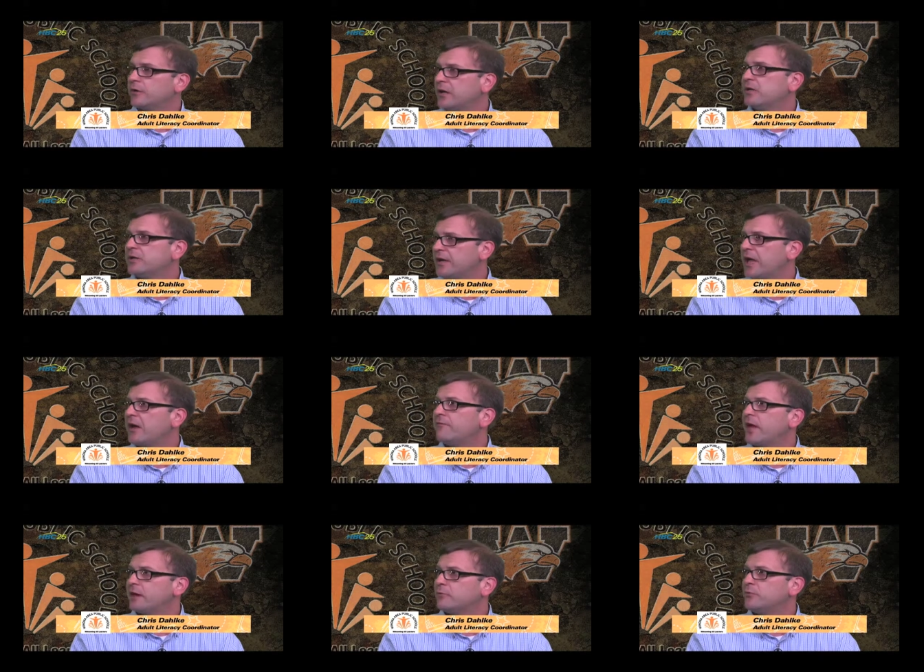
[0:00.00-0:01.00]
They need to have
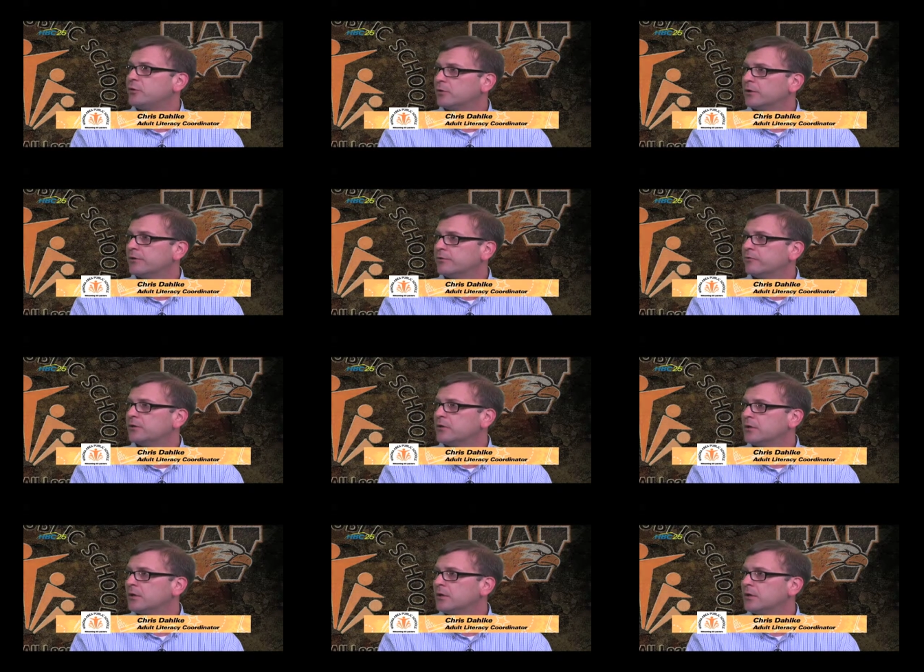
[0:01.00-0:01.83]
that computer literacy.